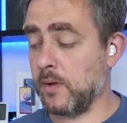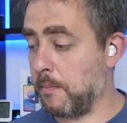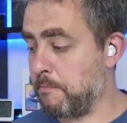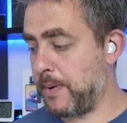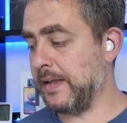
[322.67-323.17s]
a
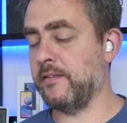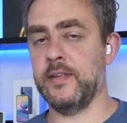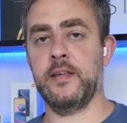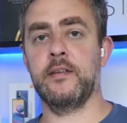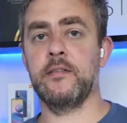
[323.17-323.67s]

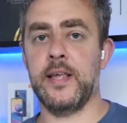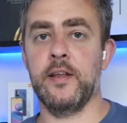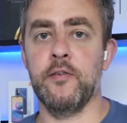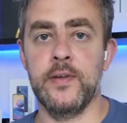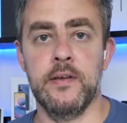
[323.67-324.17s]
basic
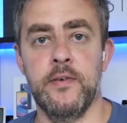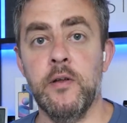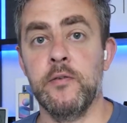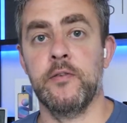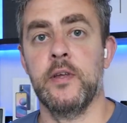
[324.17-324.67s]
set of
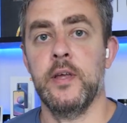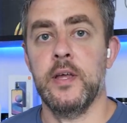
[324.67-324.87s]
earphones.